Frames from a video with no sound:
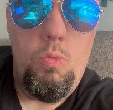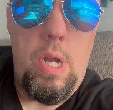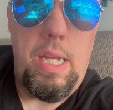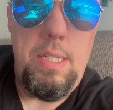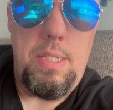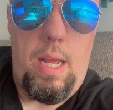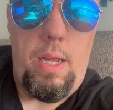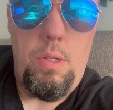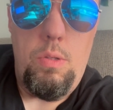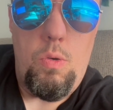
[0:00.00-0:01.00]

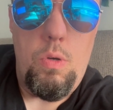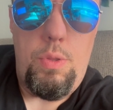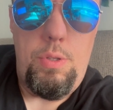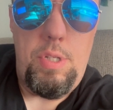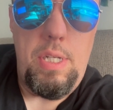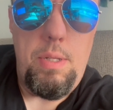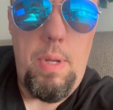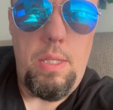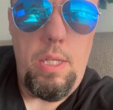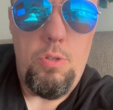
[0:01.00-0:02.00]
reconcile or seek to
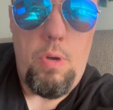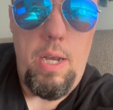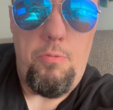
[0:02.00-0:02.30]
make things right